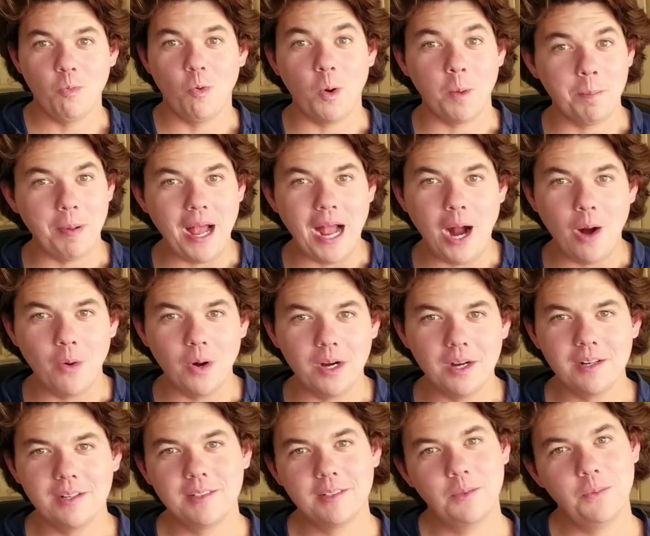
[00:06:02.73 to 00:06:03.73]
more
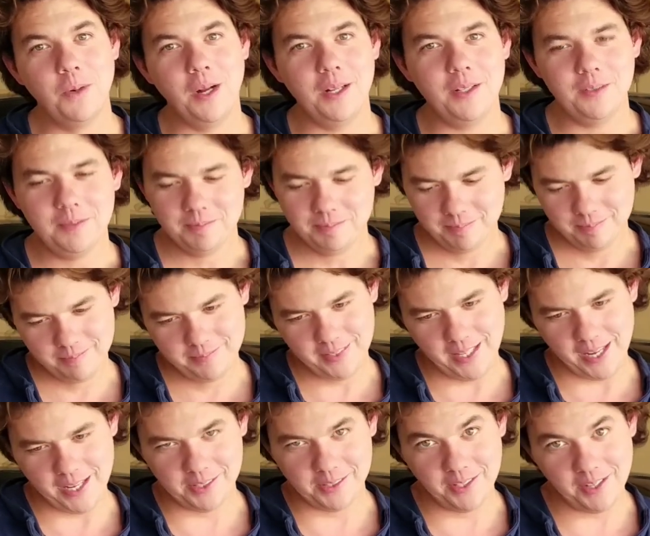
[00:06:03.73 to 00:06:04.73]
power? Well,
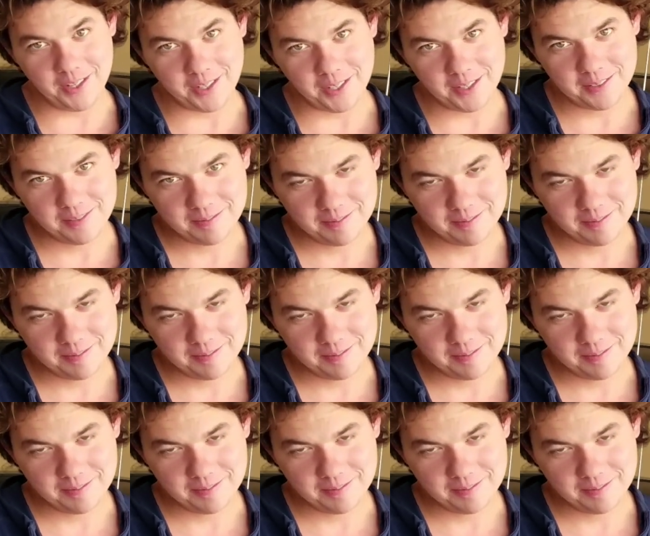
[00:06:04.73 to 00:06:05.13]
take a look.